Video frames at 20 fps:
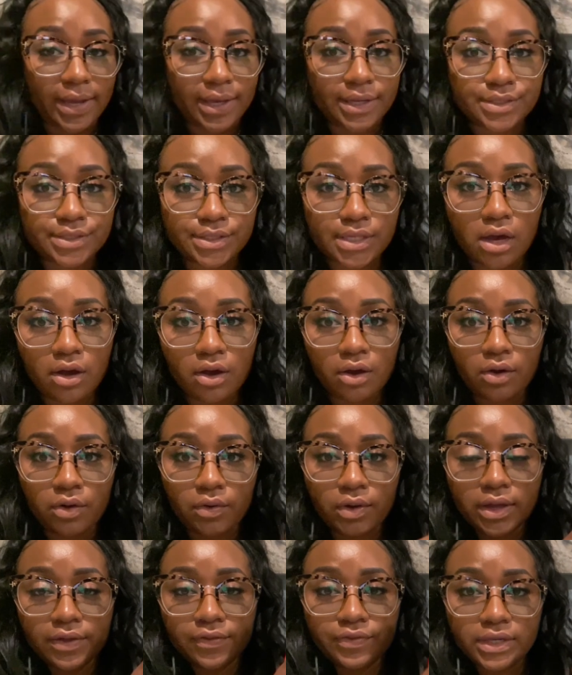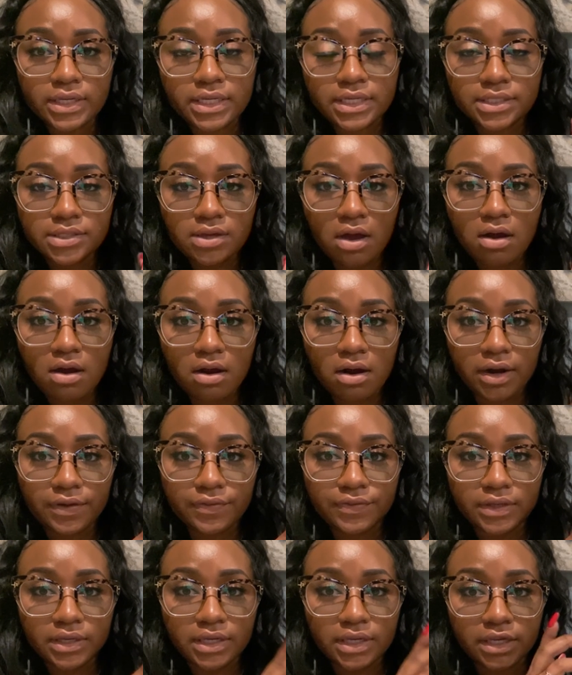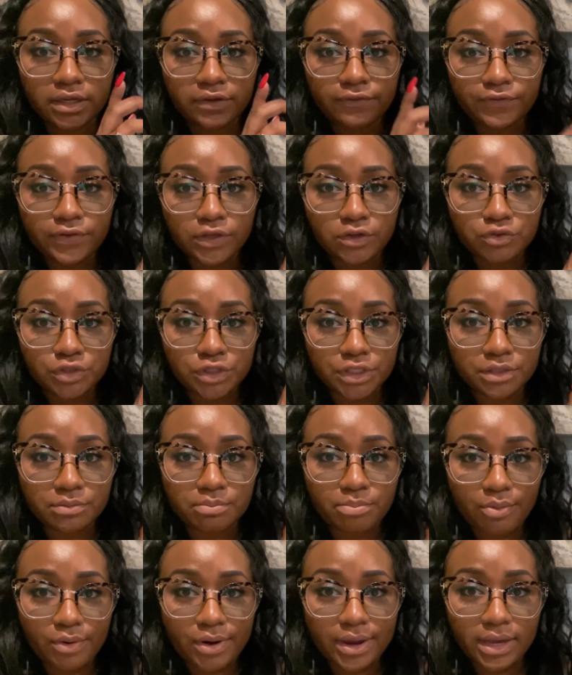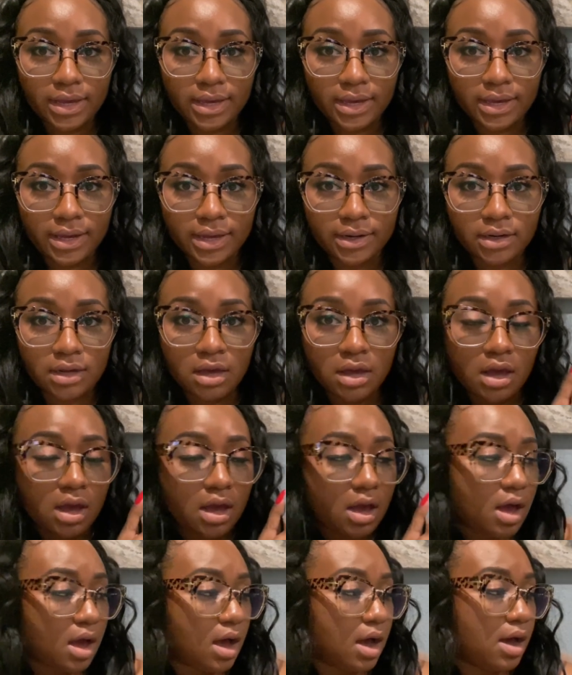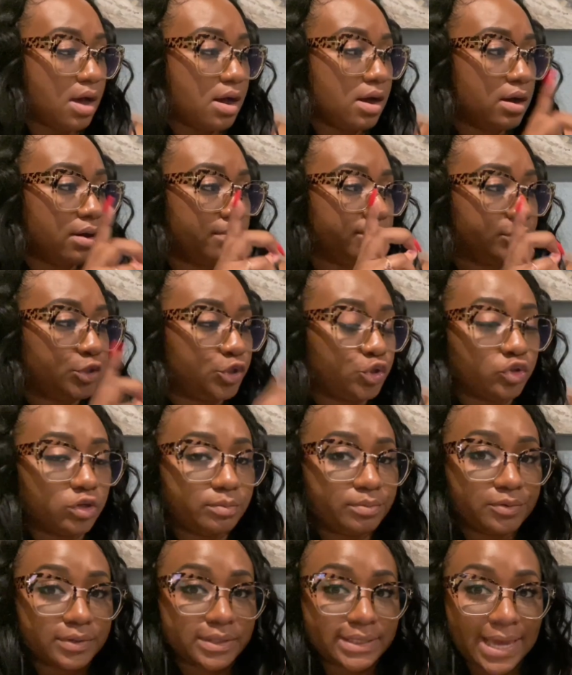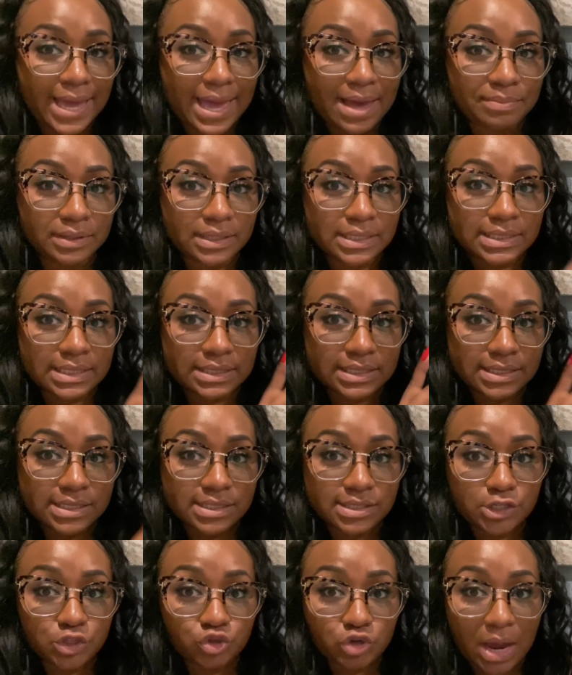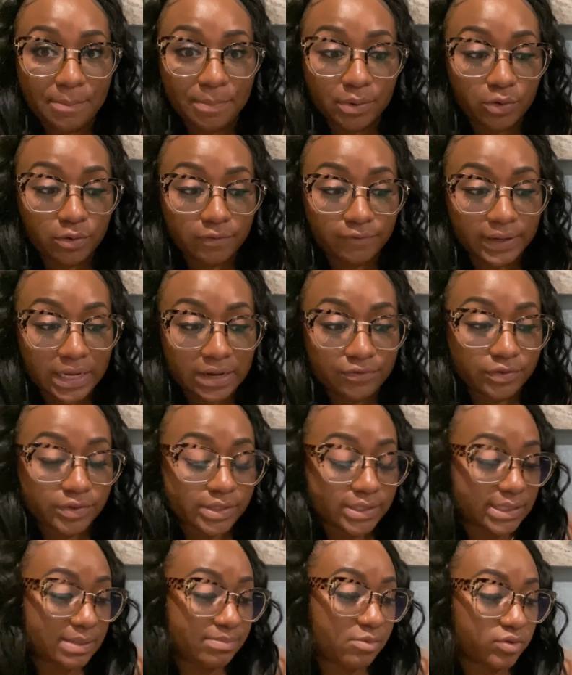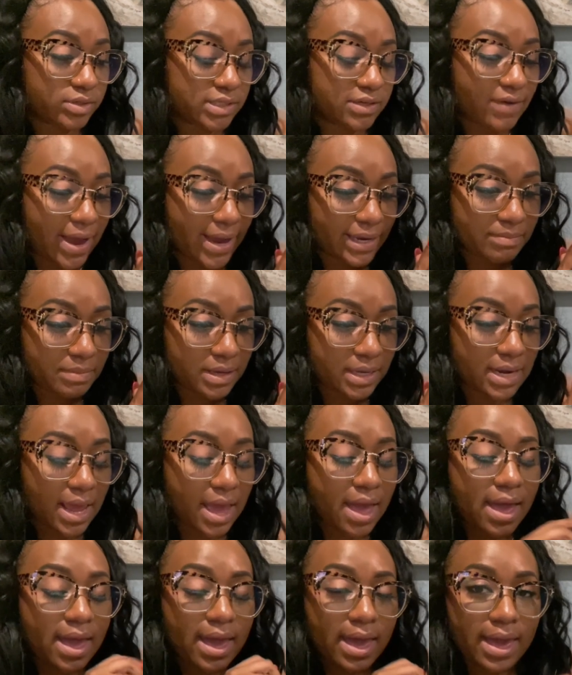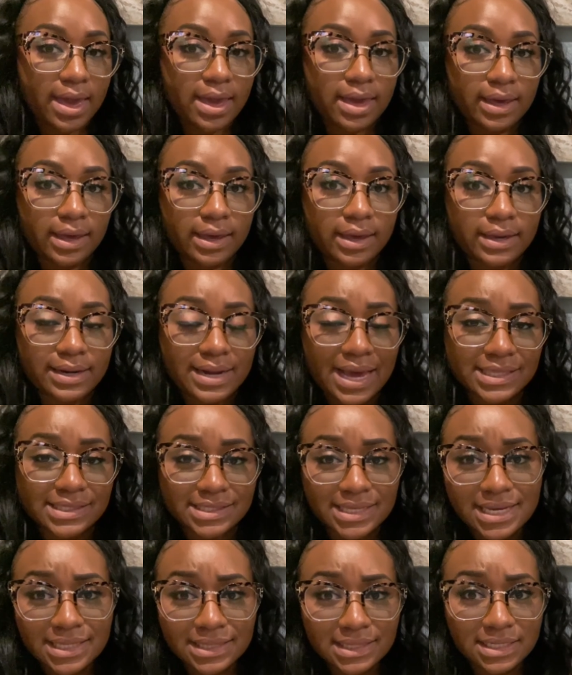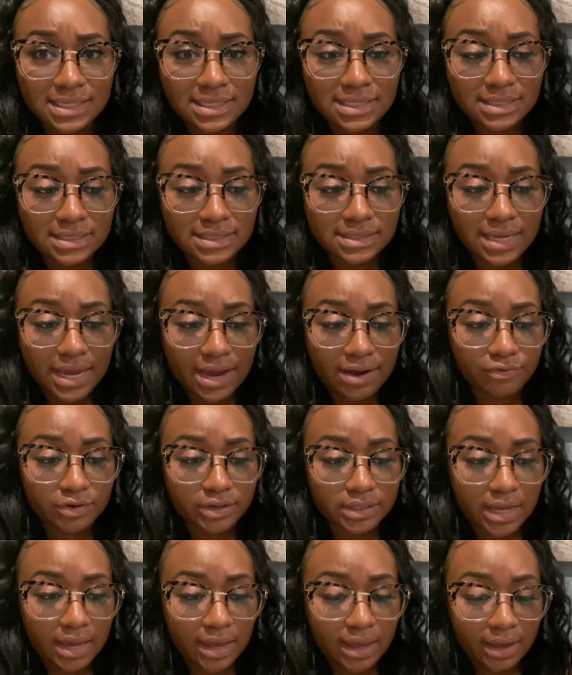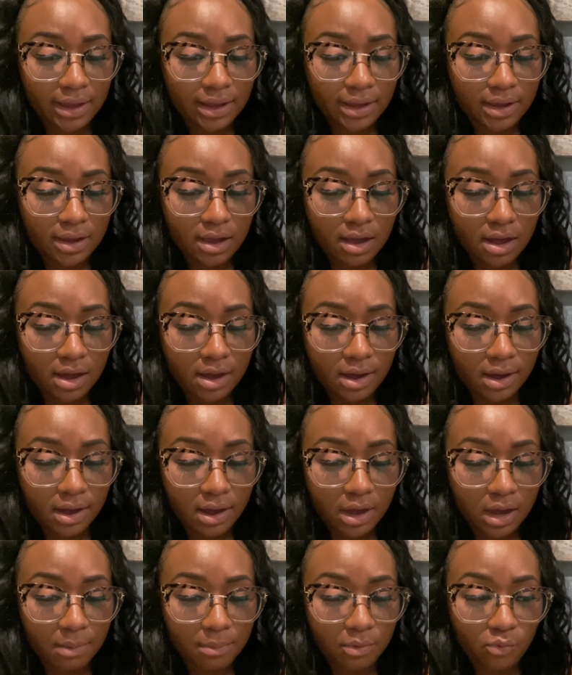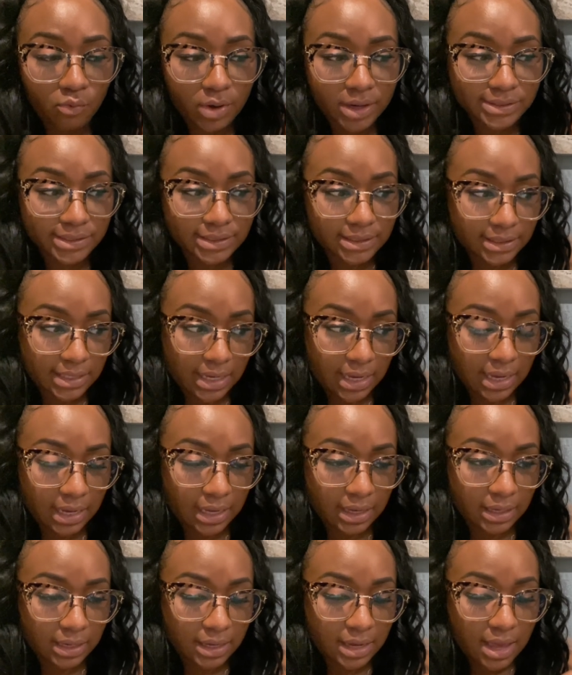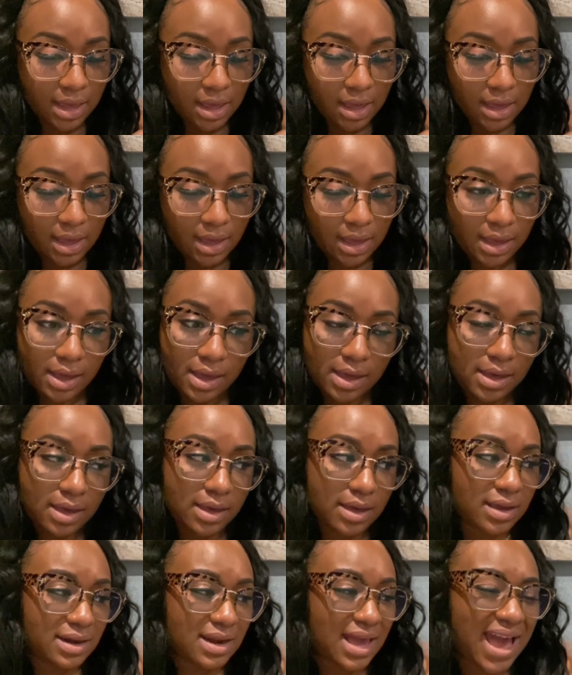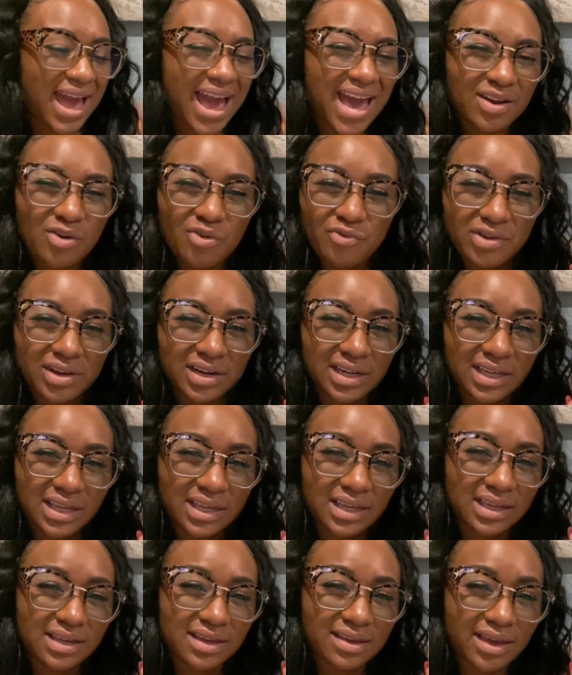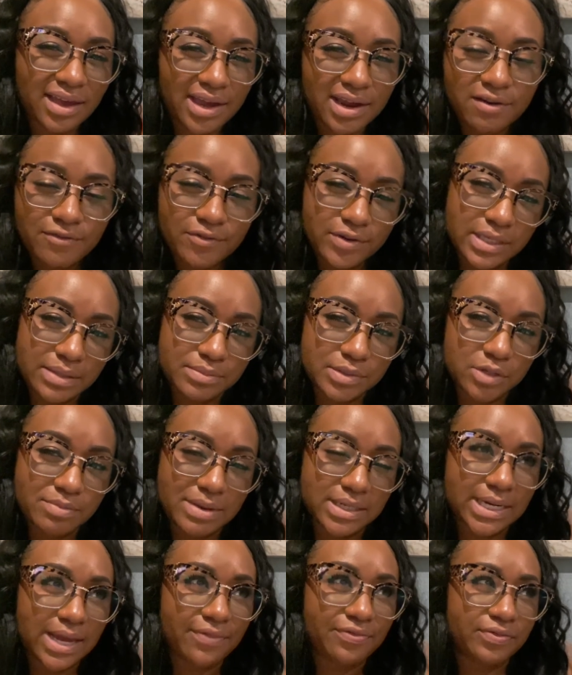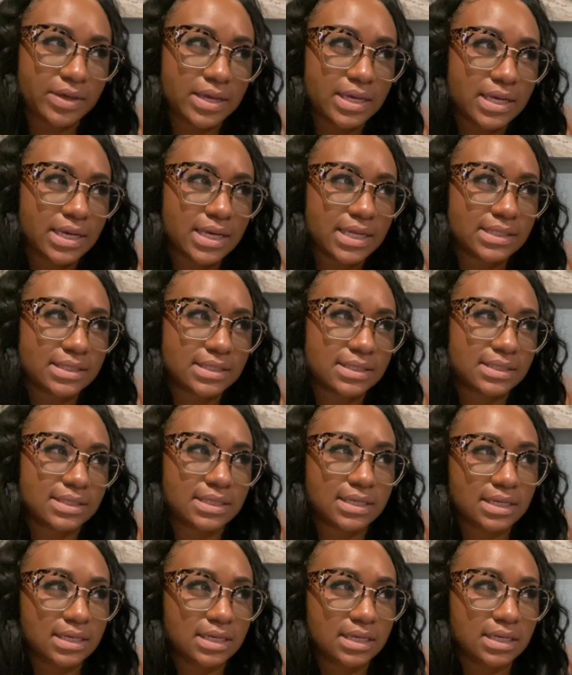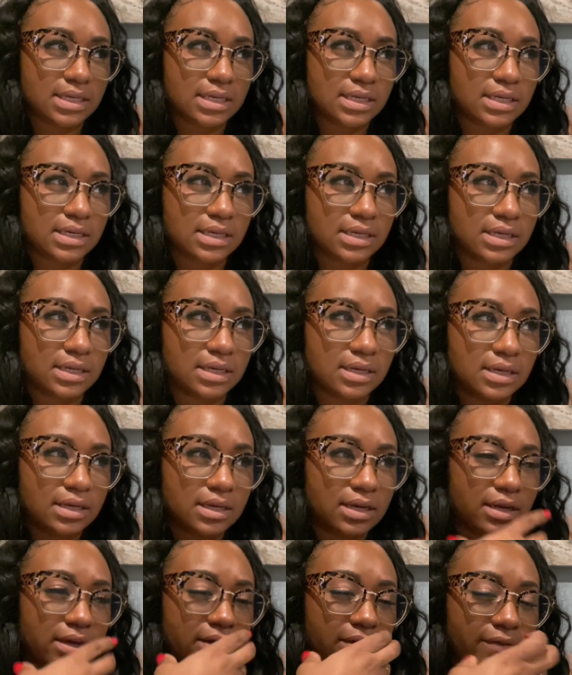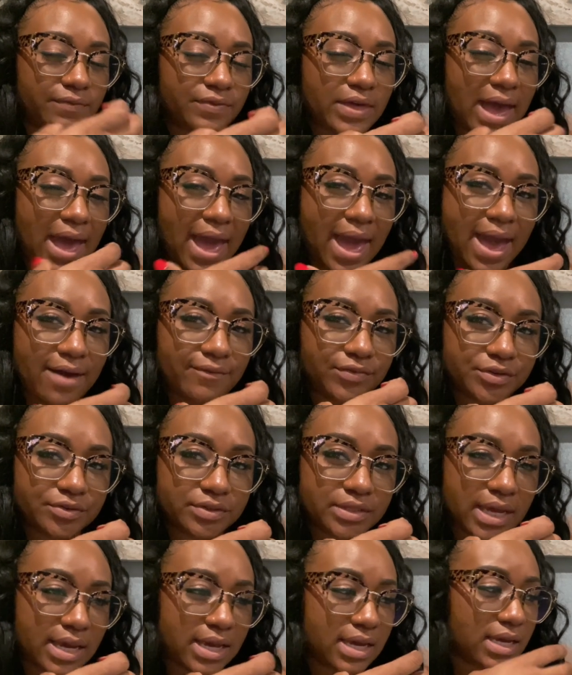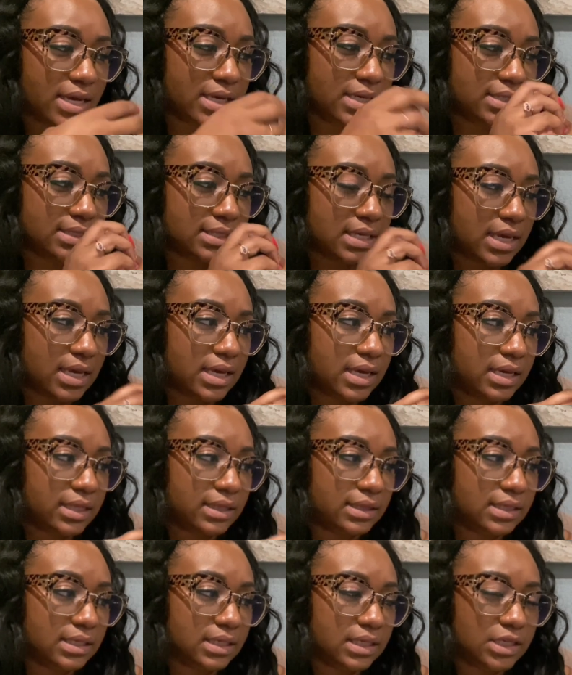So these are the Fusion brand chewable tablets, and this is the tropical flavor. This is a multivitamin, and I take these every day, once a day, and I don't really care for them too much. I think it's the aftertaste and the